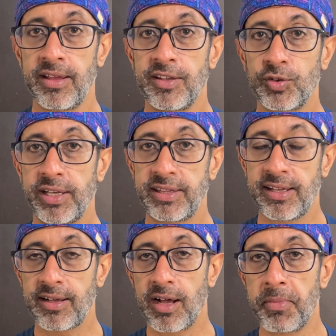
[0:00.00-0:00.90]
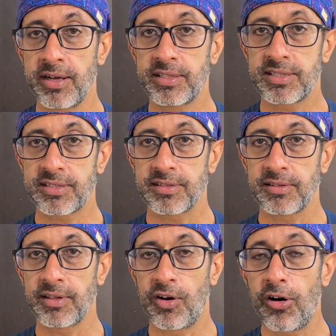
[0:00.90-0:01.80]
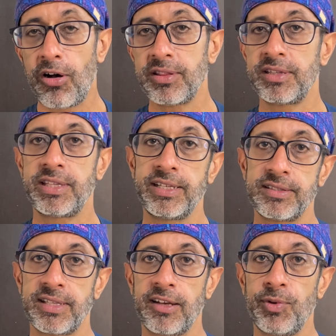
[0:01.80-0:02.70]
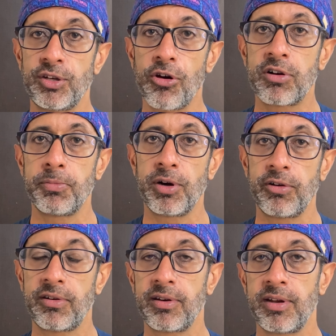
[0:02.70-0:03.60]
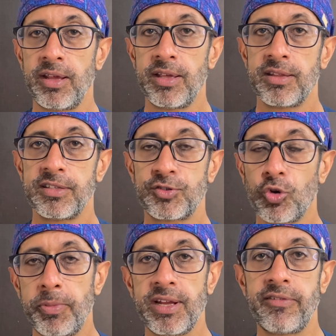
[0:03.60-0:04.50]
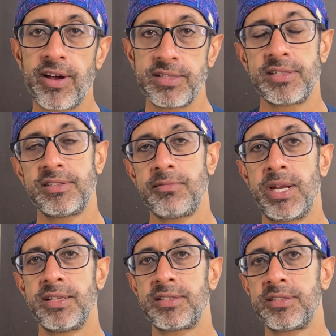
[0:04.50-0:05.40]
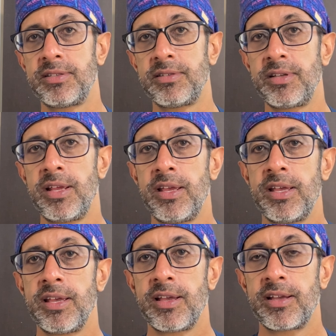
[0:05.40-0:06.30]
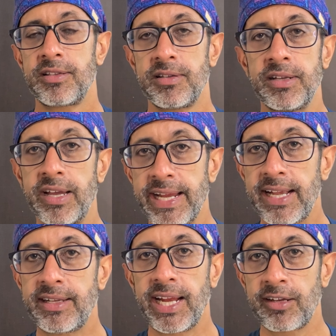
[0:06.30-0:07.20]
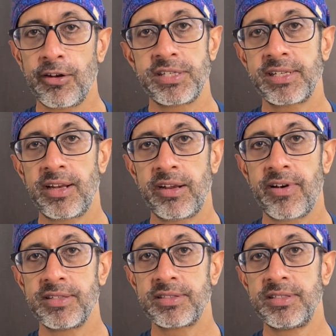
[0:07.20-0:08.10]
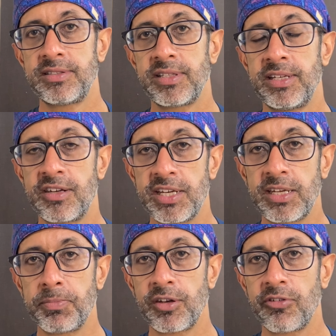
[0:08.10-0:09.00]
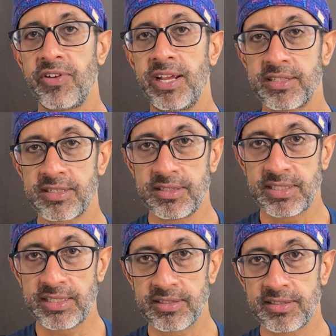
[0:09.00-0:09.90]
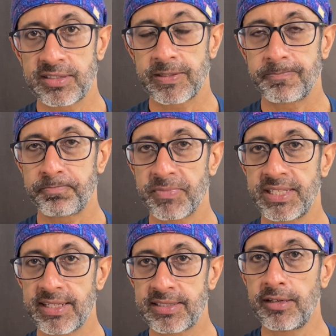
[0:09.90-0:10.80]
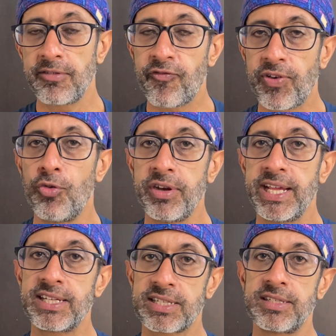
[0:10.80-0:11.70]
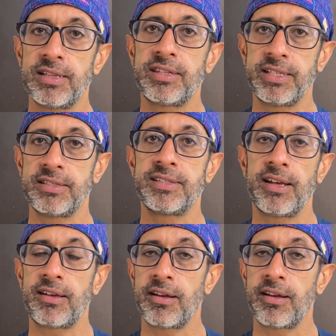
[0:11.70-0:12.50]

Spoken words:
So I think amongst all the things that we talk about There's so many advances in medicine, great technological advances in treatment of various diseases, but there are certain foundational things that